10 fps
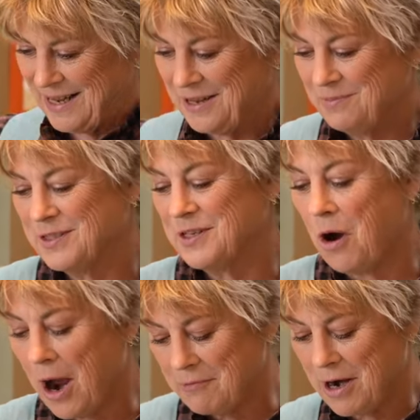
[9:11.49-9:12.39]
Um, so
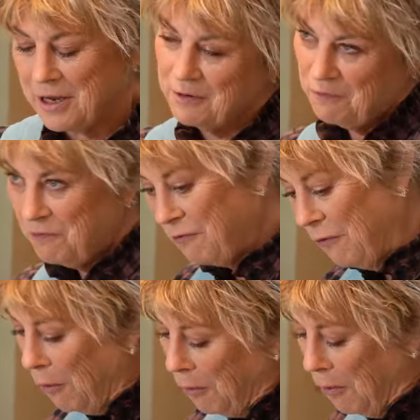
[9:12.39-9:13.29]
I reckon
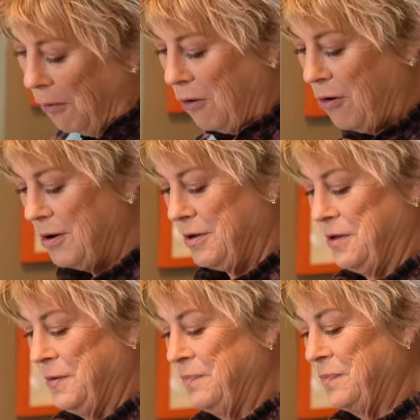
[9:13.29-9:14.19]
four
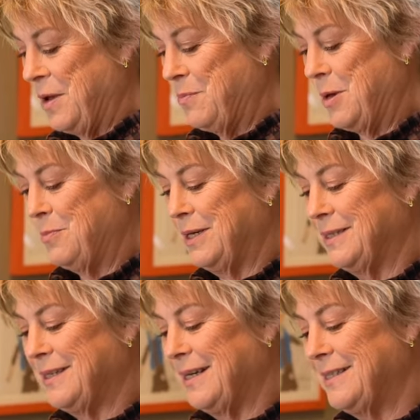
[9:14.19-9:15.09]
people
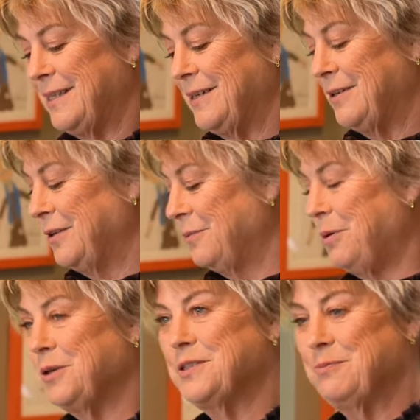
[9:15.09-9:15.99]
is ideal,
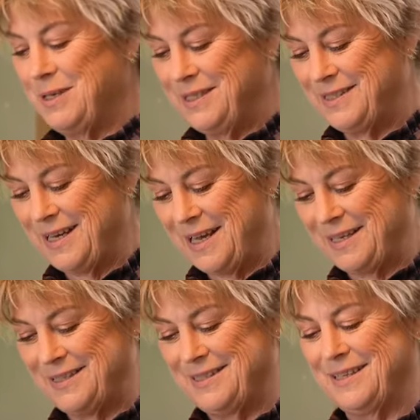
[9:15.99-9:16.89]
possibly
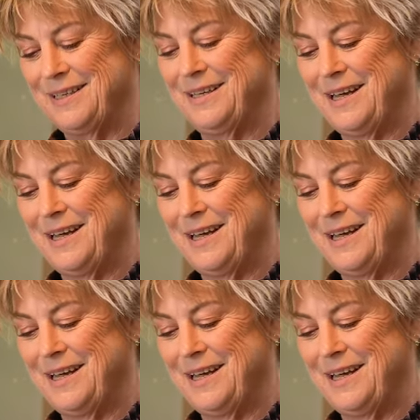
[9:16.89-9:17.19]
six.